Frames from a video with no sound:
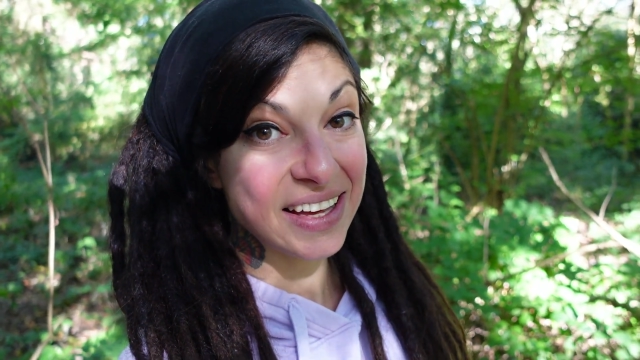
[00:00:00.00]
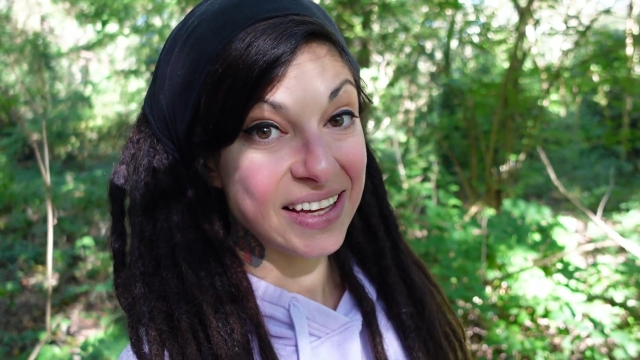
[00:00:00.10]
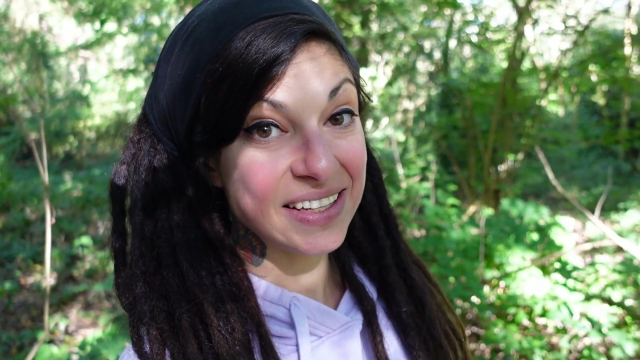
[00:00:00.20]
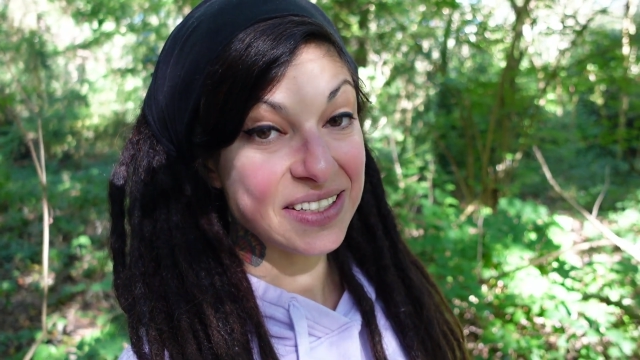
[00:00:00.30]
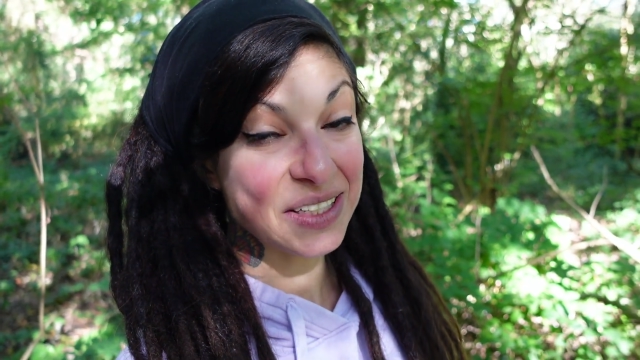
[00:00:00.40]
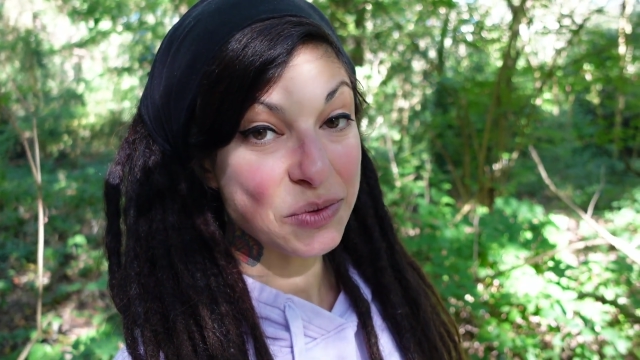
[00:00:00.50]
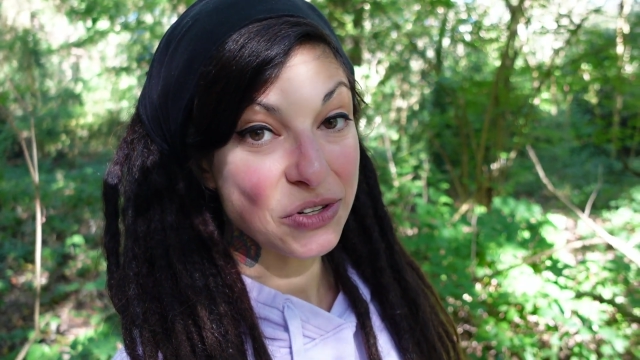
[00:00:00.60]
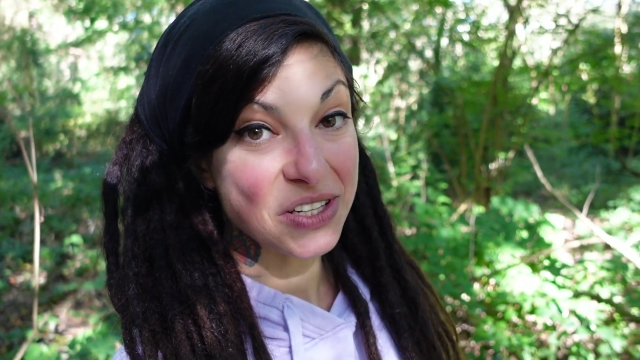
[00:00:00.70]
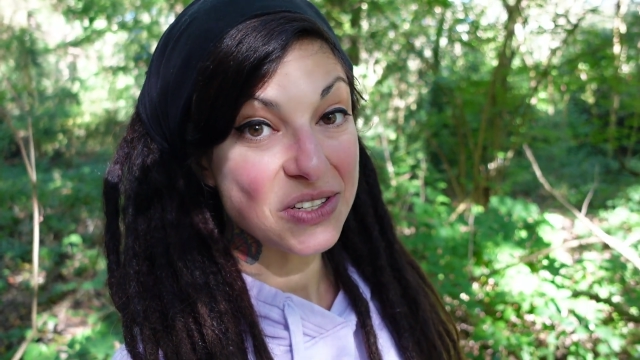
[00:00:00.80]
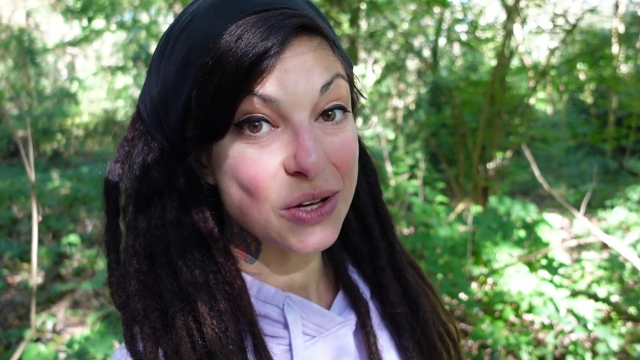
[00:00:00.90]
and I am
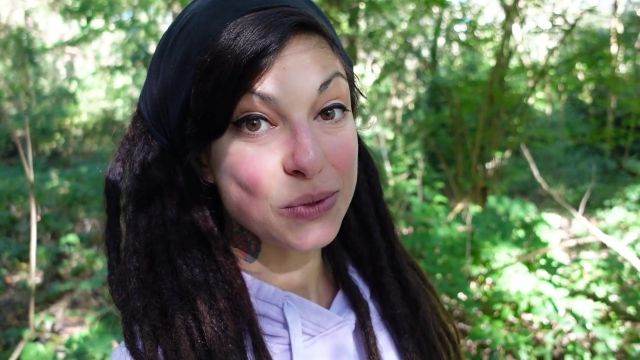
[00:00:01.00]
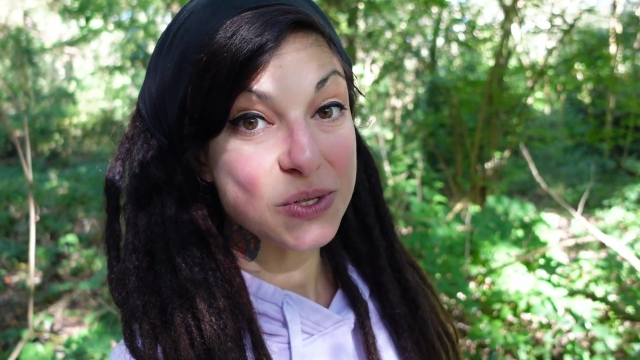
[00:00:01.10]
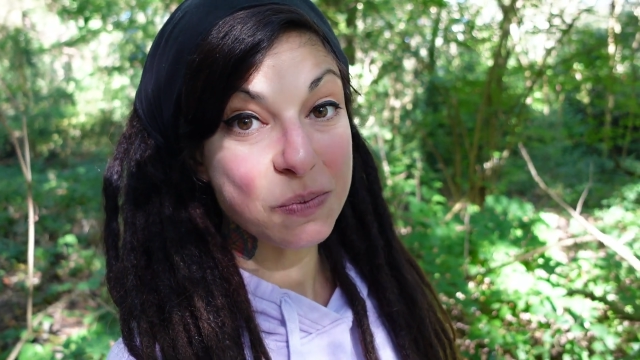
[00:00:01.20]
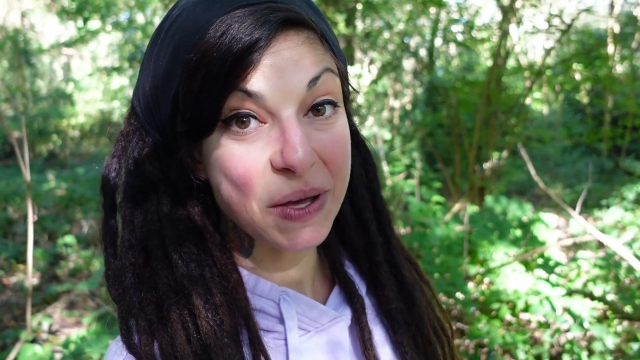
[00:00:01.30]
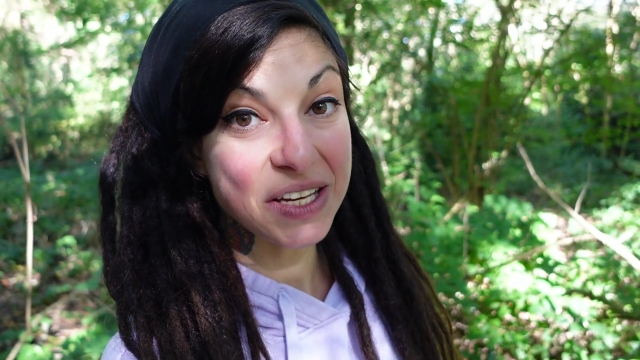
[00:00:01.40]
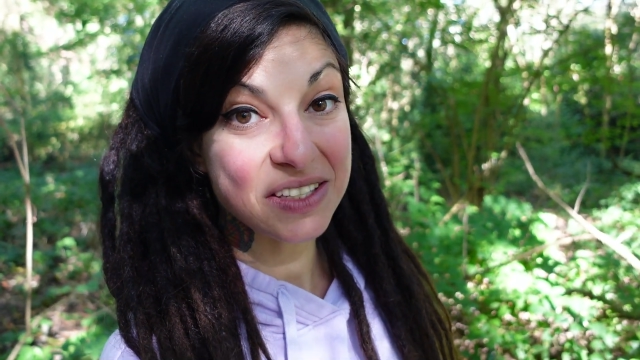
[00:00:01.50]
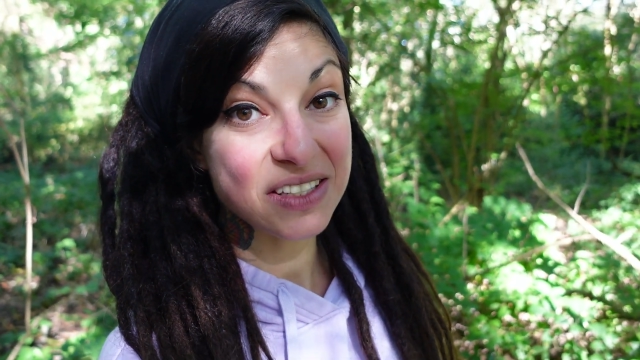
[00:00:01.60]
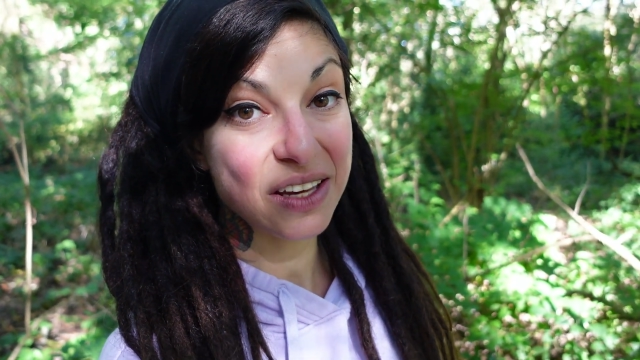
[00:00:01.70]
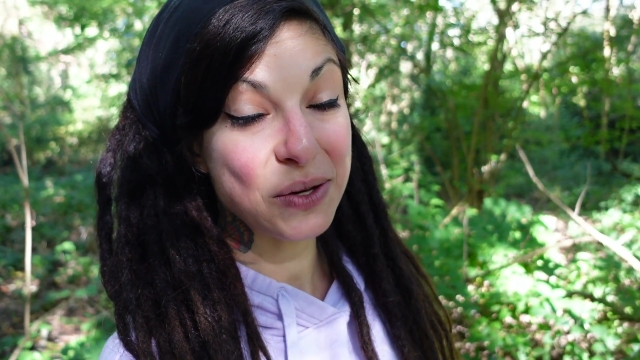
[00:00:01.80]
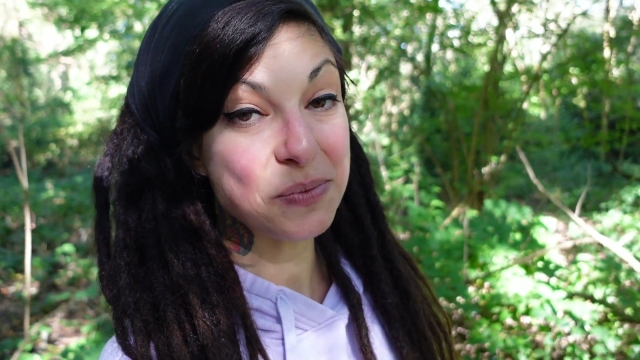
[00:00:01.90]
trained to hold space
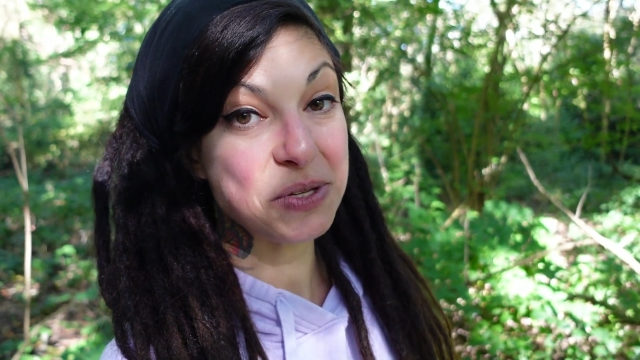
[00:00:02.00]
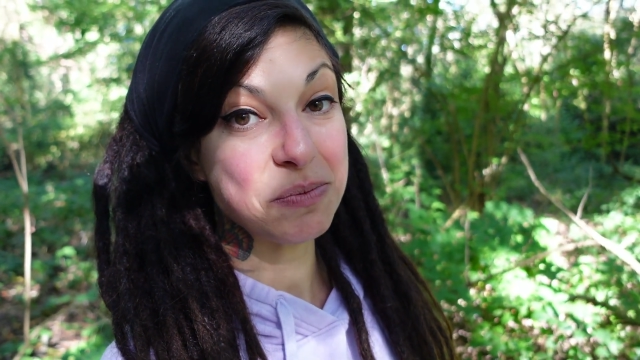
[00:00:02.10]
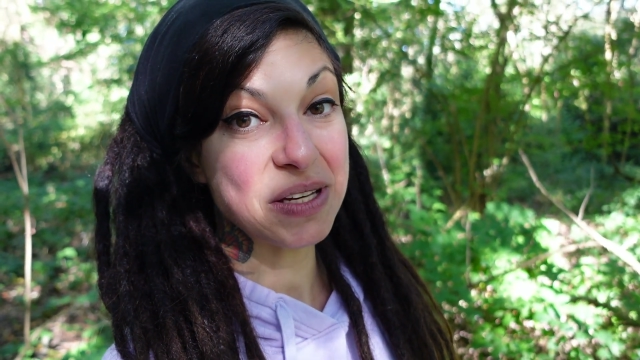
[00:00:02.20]
to help you